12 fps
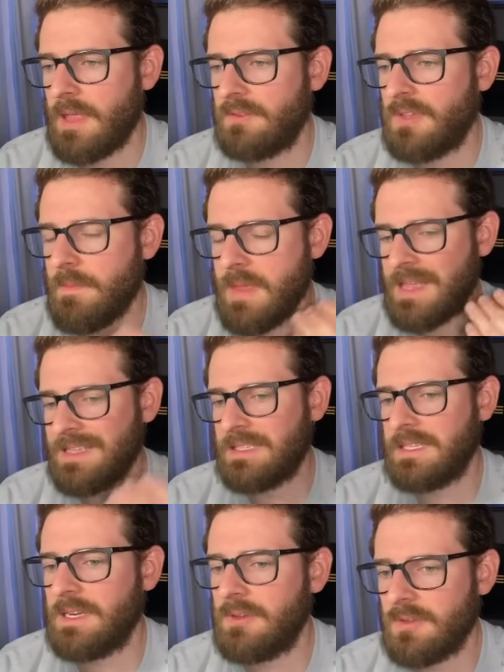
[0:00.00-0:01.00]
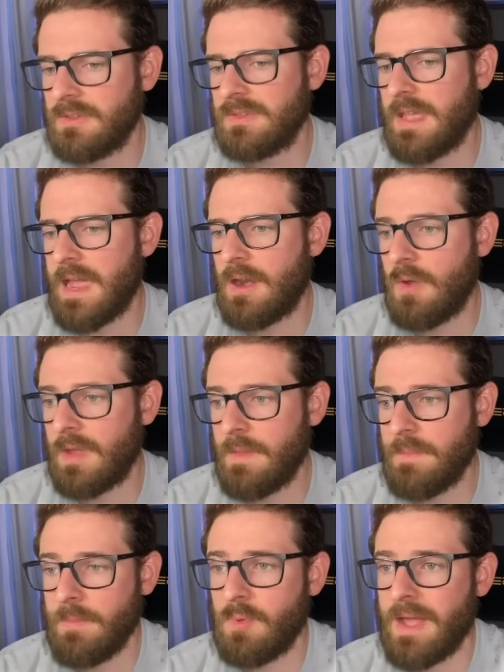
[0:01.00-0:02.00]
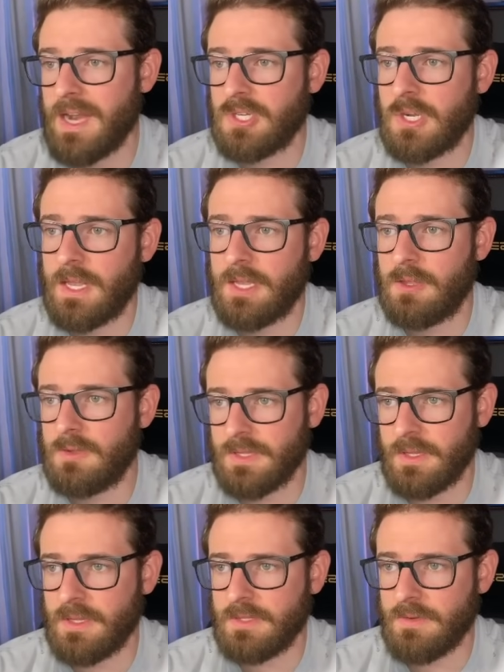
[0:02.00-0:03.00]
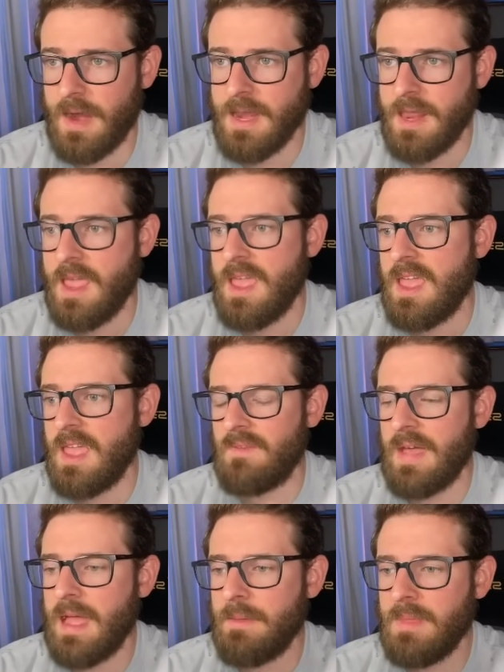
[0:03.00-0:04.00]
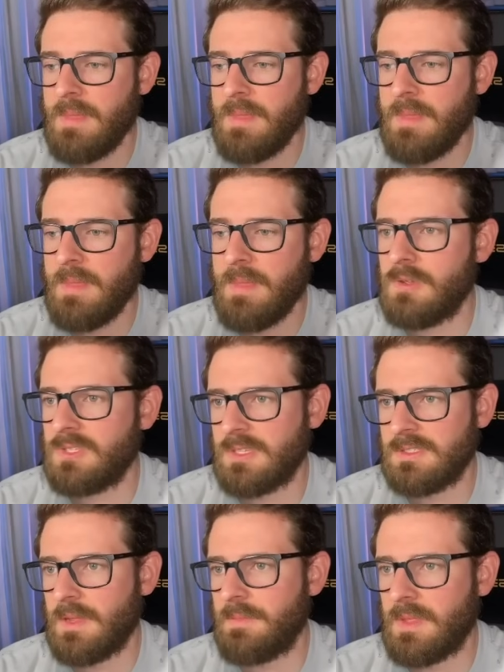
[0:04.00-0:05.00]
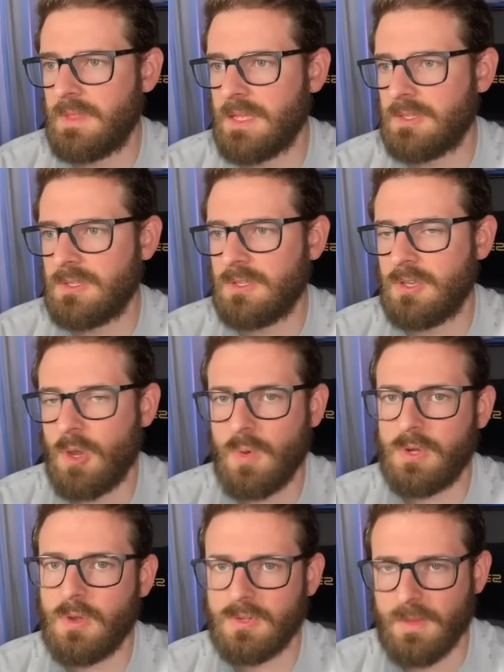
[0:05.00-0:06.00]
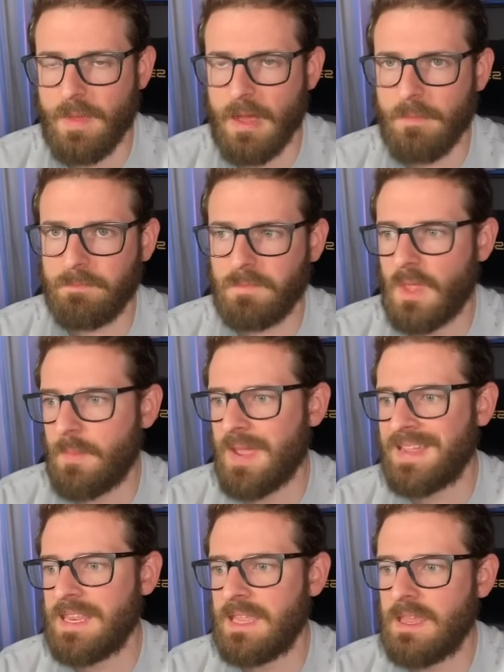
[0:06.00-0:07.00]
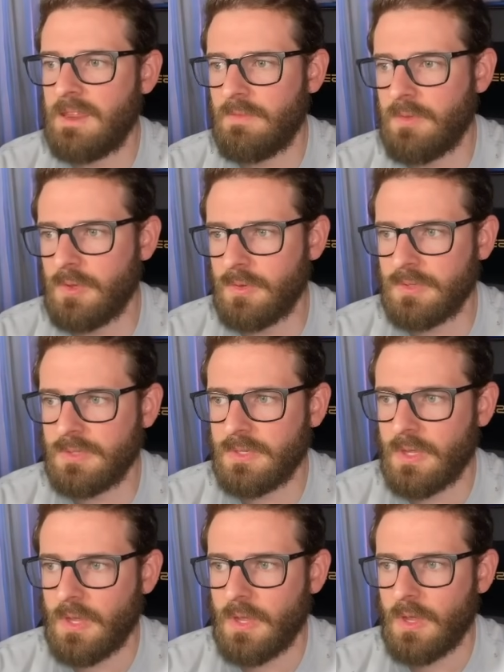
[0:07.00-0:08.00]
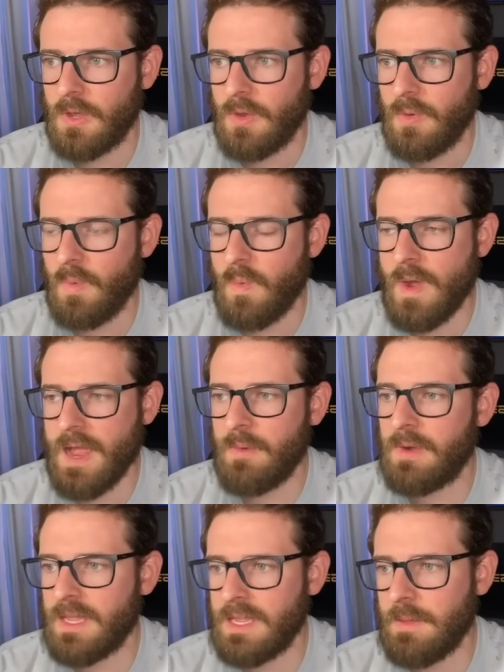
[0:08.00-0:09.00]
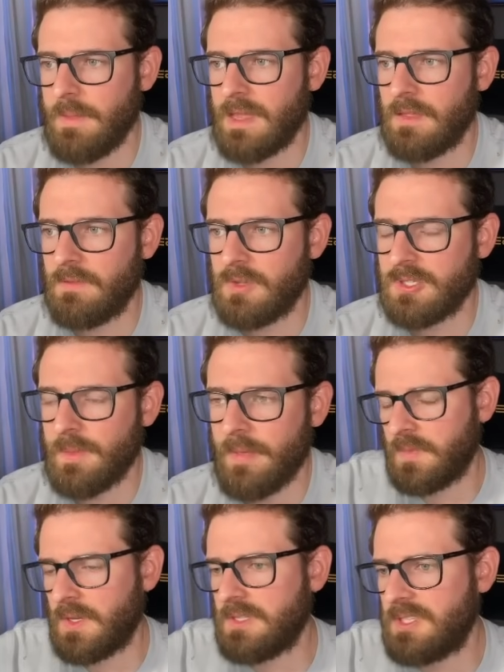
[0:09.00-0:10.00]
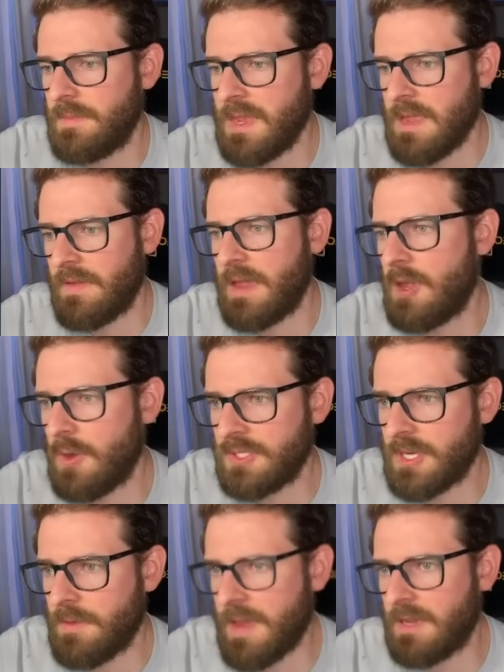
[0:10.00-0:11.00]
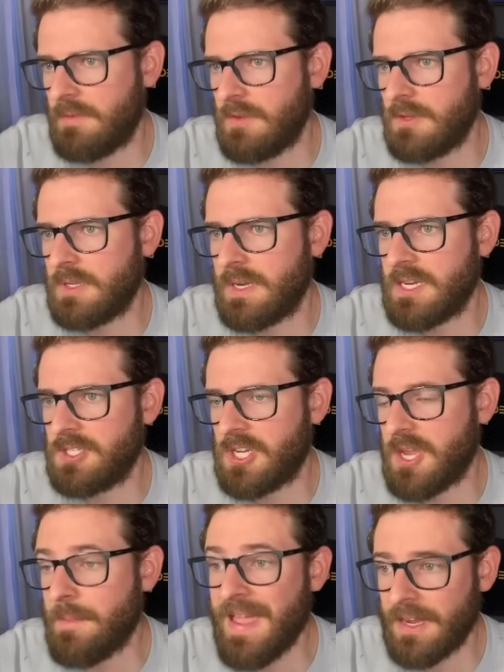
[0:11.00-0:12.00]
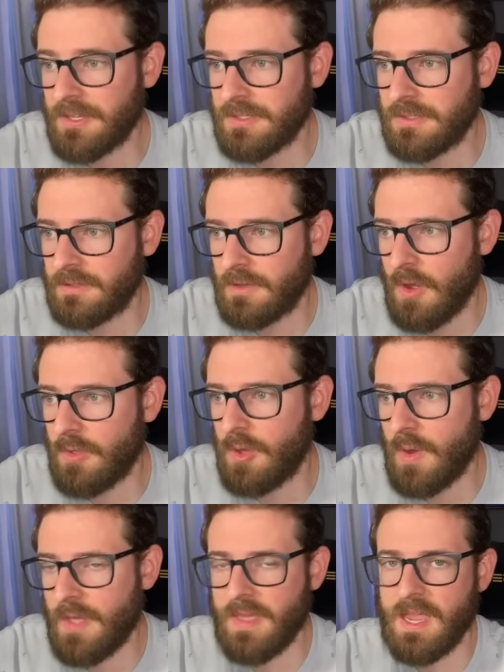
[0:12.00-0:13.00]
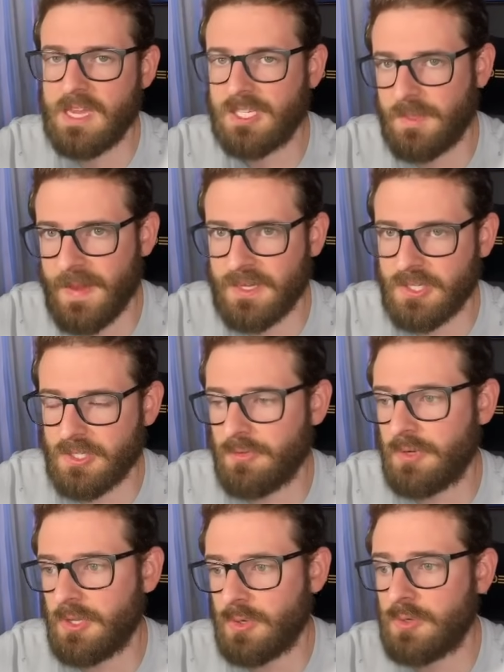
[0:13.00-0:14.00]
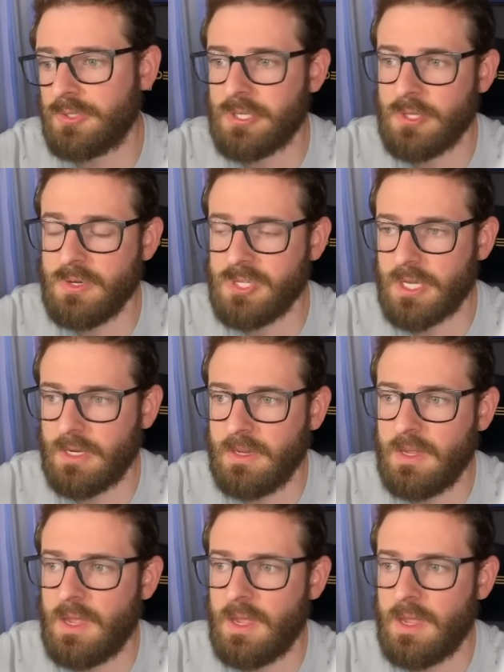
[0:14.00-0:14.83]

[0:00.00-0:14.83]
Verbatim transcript: to me, it signals that, okay, people actually like using this, right? If I'm making videos on something that no one knows about, I'm not getting any views. Why would I keep making views about that? Because to me, if I go and start making views on HTMX, although I think HTMX is a really cool solution,